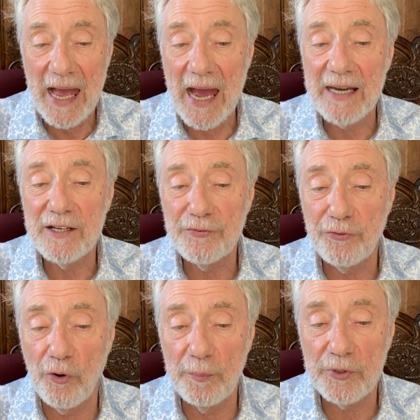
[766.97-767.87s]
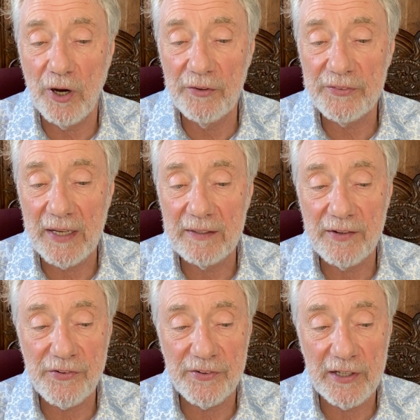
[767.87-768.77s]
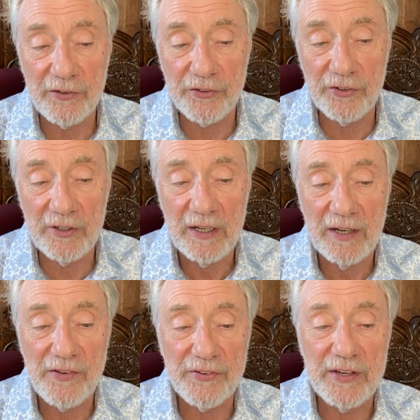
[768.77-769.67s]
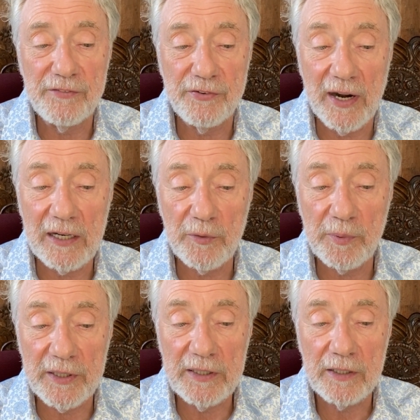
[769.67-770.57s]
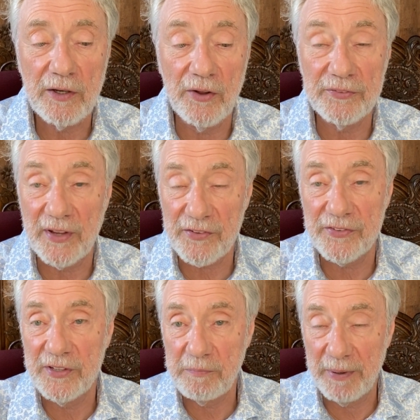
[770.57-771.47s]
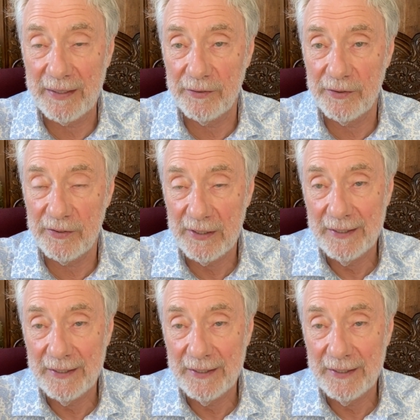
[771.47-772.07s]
Any form-content distinction is invariably context-dependent,